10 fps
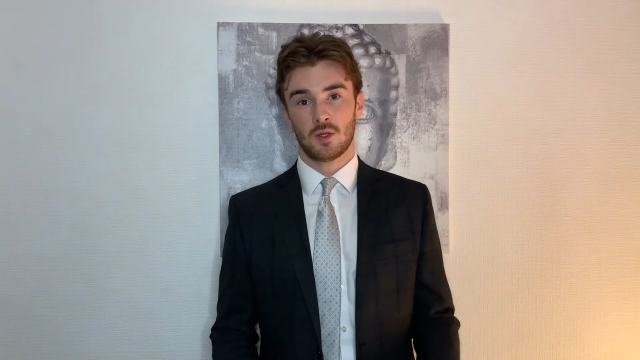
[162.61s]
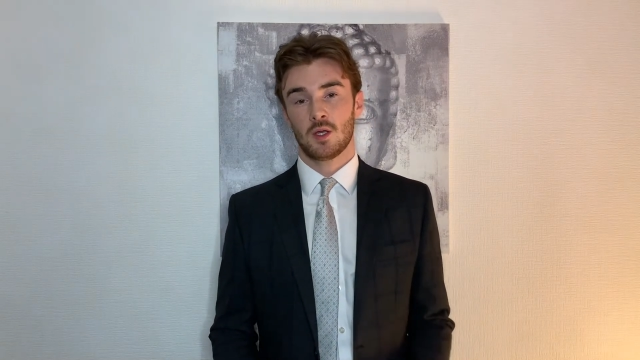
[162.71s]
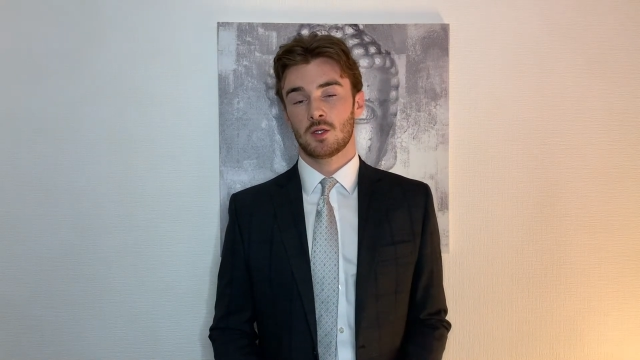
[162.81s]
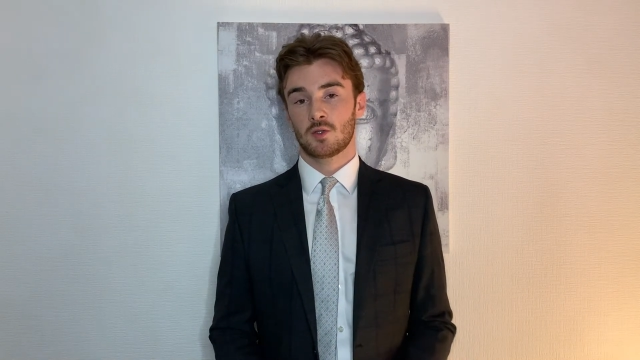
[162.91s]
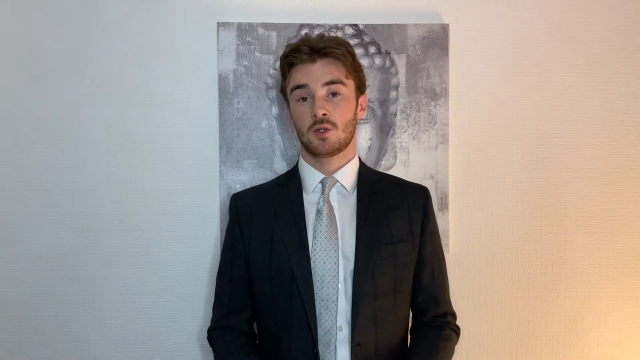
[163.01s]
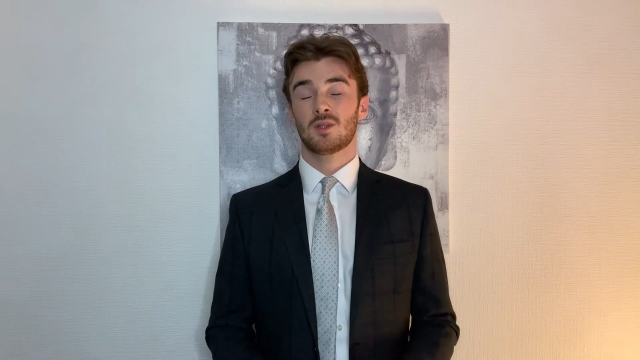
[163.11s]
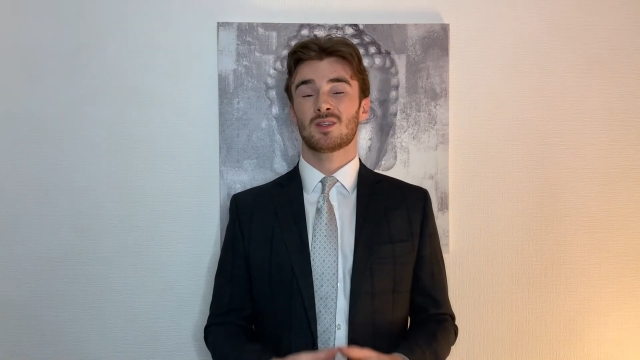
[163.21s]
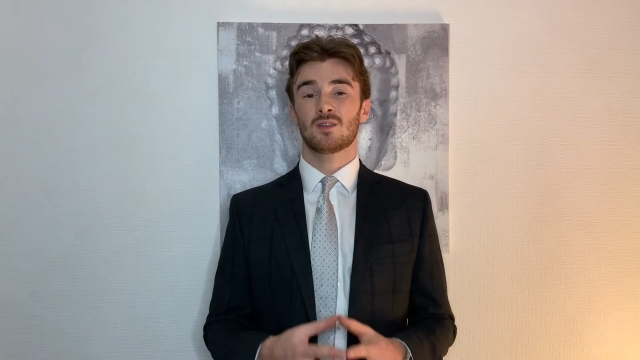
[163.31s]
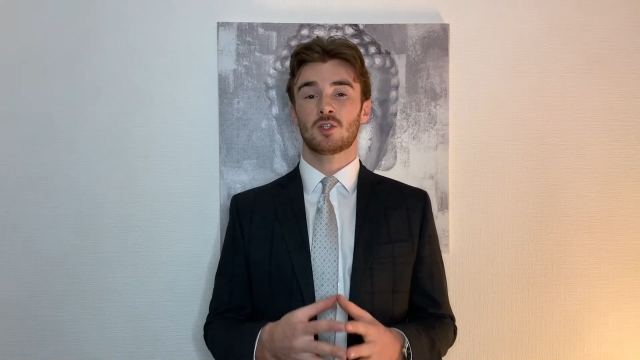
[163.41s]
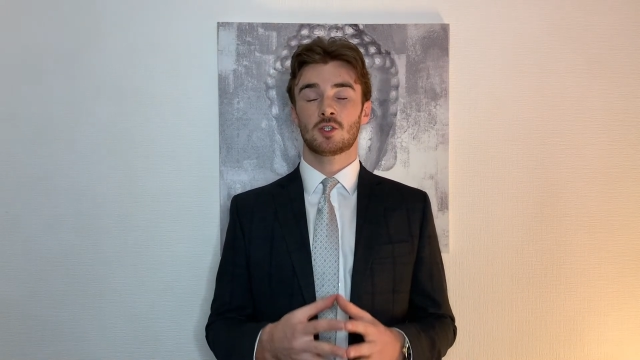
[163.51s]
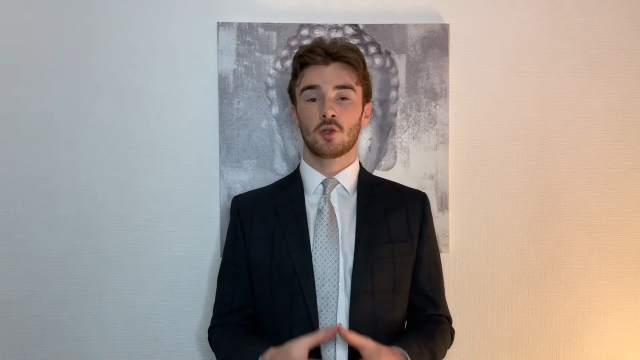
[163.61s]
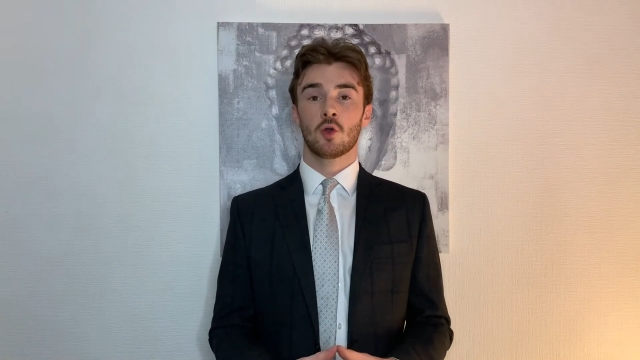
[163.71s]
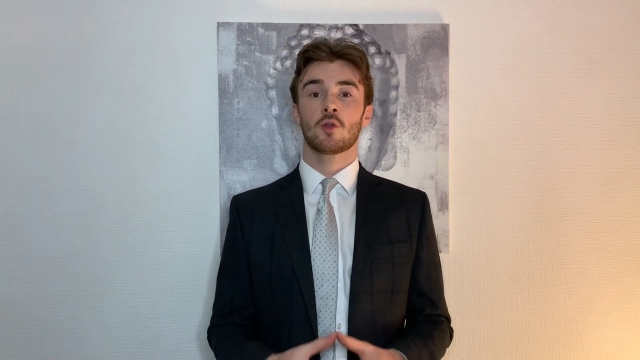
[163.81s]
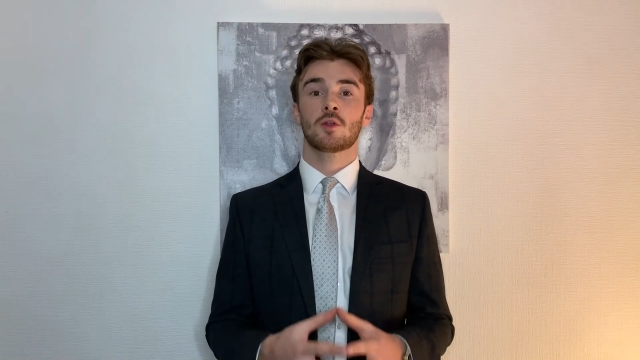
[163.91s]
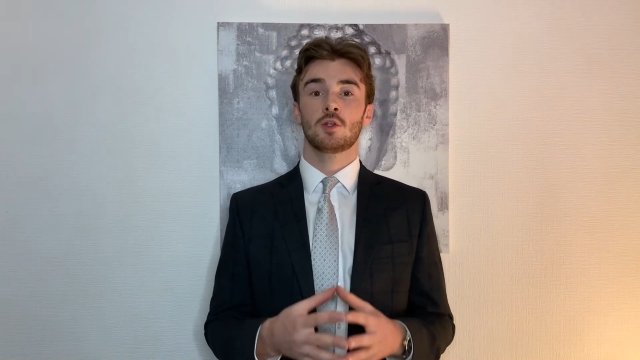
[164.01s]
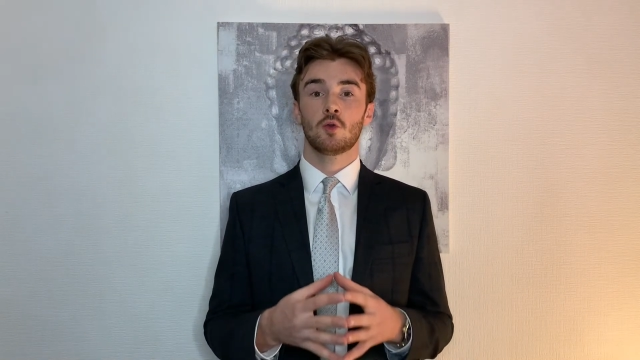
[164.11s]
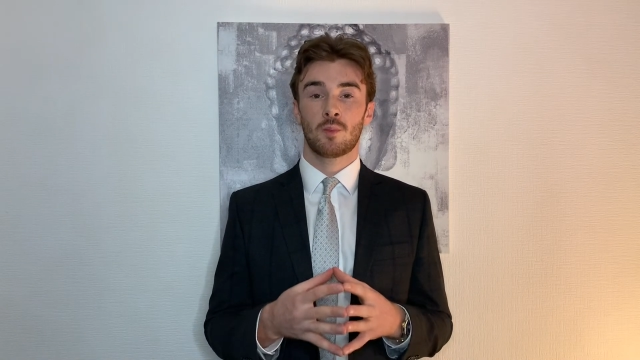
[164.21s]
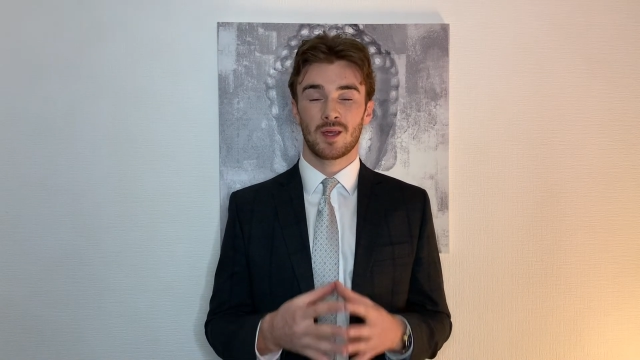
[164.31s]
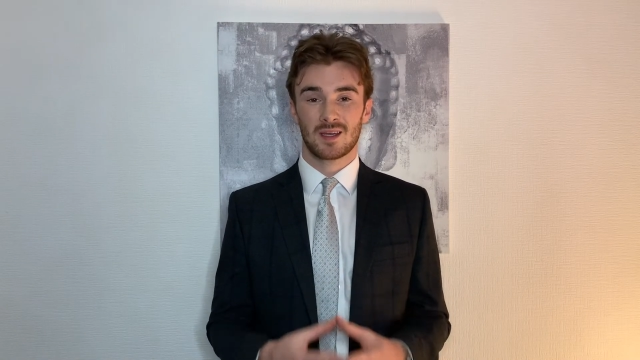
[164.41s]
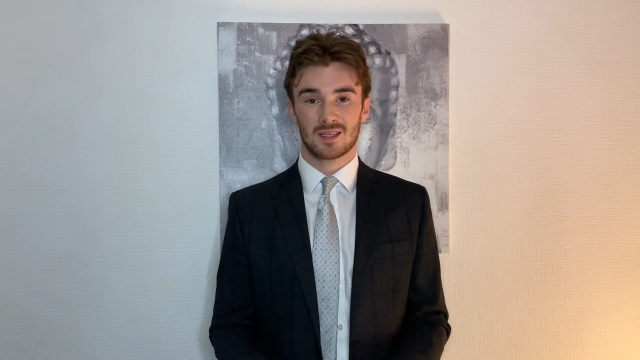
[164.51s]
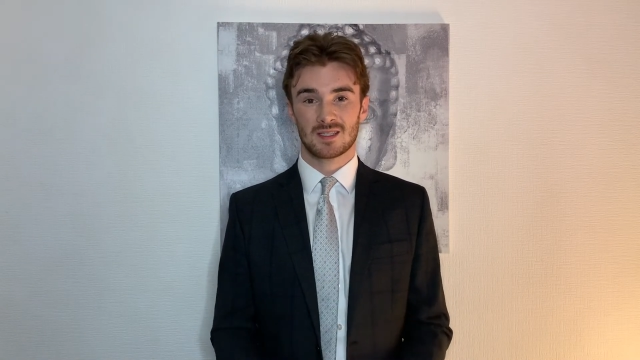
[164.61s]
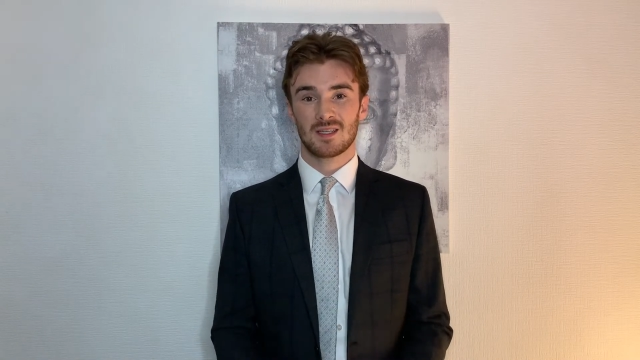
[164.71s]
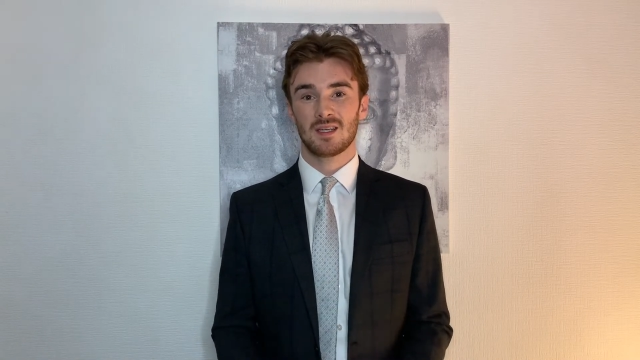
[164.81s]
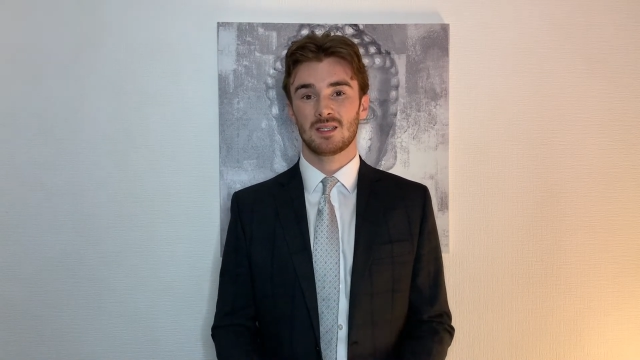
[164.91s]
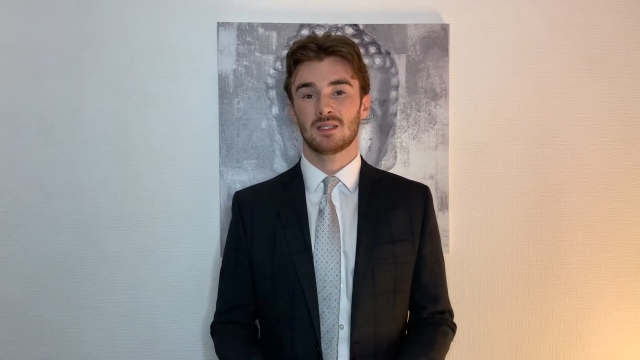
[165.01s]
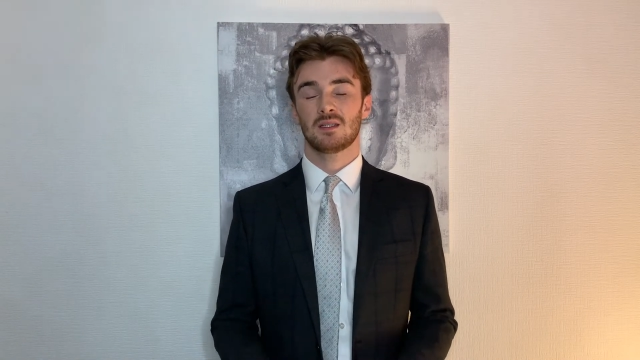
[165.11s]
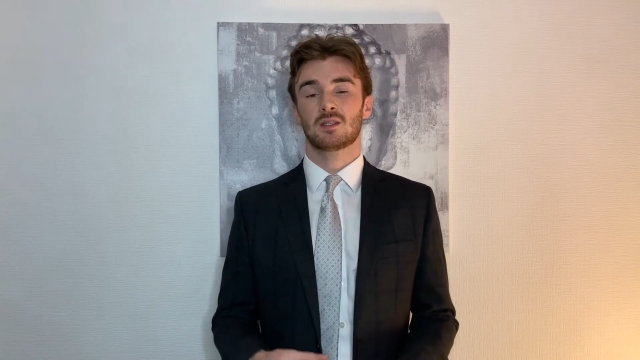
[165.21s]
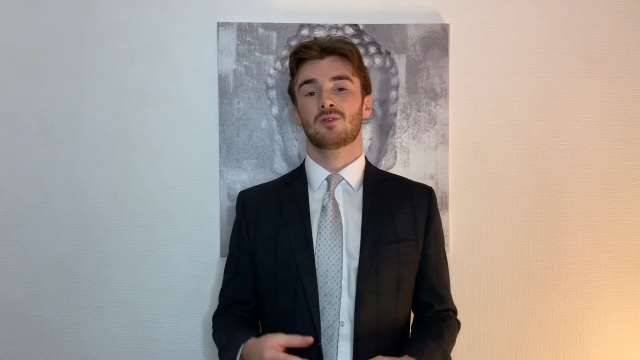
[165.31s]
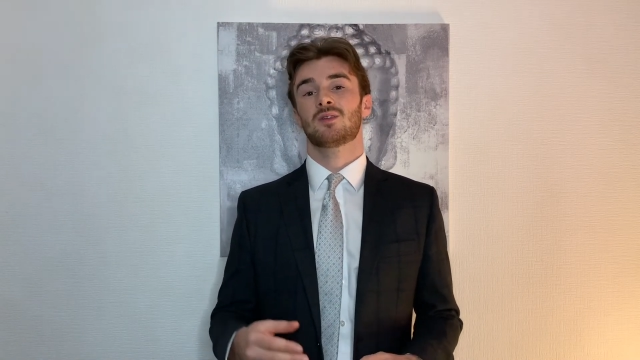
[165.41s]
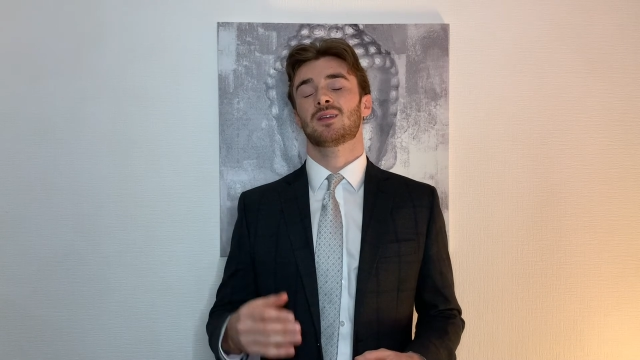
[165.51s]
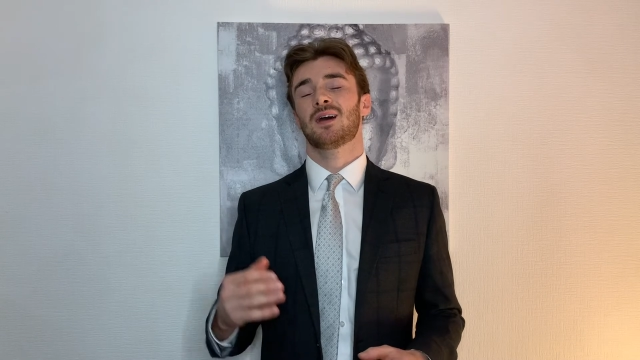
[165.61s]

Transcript: So you need to ensure that you pick an estate agent that's going to